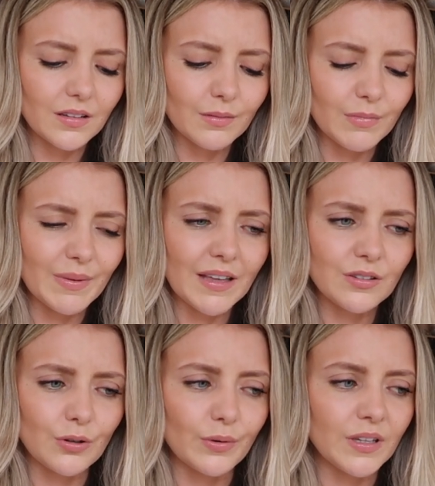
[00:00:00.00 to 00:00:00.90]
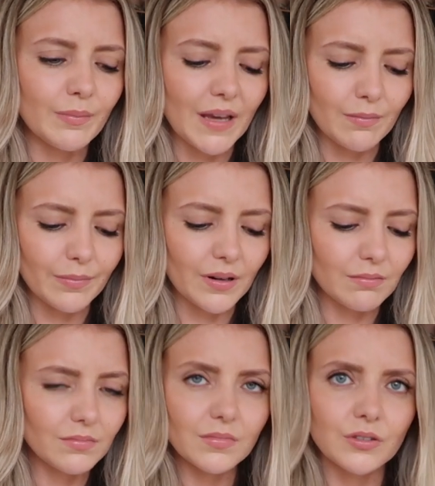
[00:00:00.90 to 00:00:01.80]
maybe that's not what you meant,
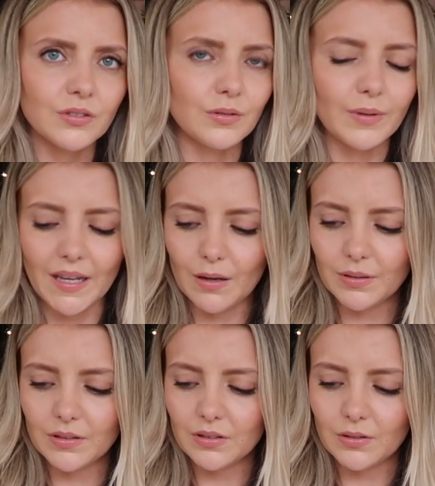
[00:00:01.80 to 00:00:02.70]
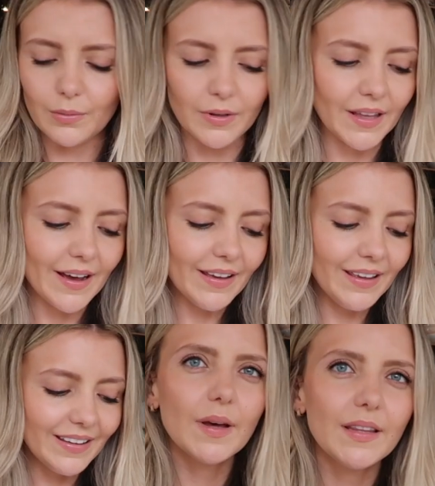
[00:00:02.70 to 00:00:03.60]
but there's no way I would just not want that.
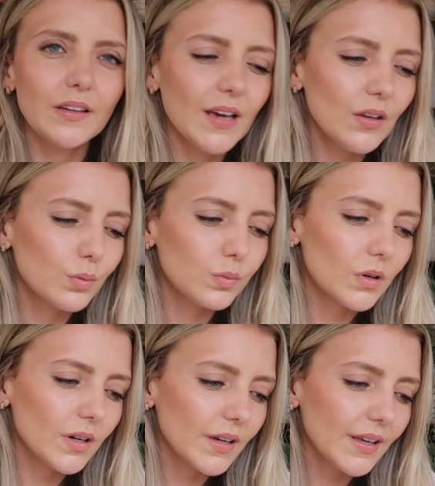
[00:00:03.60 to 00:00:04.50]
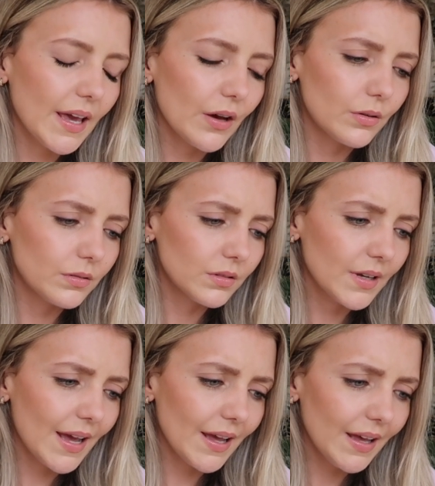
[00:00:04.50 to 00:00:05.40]
I think you asked what
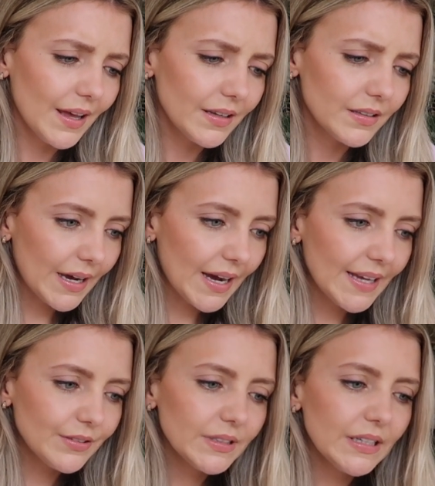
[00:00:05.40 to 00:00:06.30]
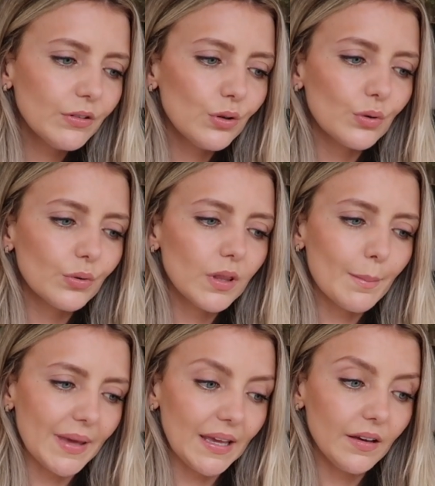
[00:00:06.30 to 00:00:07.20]
kiln I had. I don't even know the
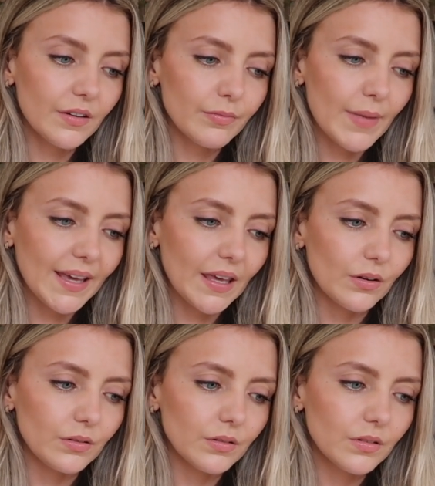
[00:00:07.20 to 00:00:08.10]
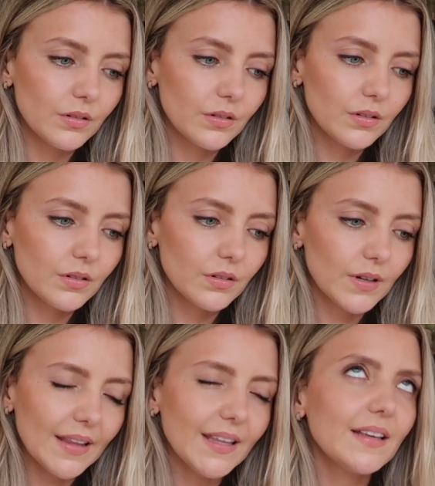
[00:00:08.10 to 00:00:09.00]
make of my kiln.
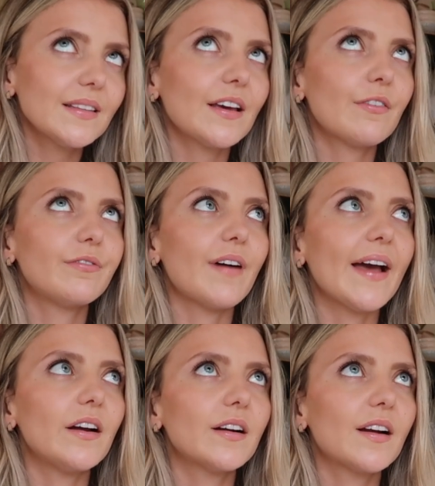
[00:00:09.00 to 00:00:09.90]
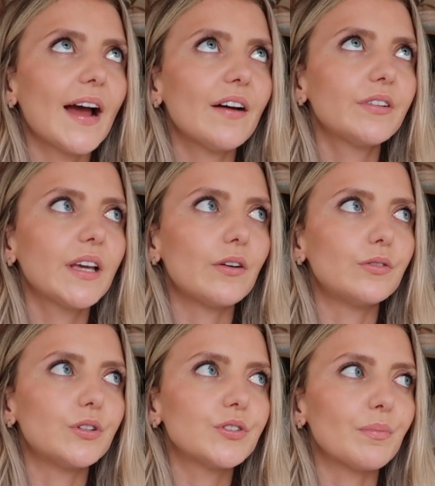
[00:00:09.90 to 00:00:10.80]
I think it's like a Firecraft
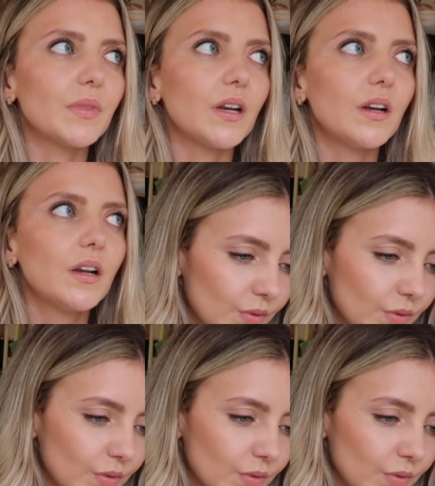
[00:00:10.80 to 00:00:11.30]
kiln or something.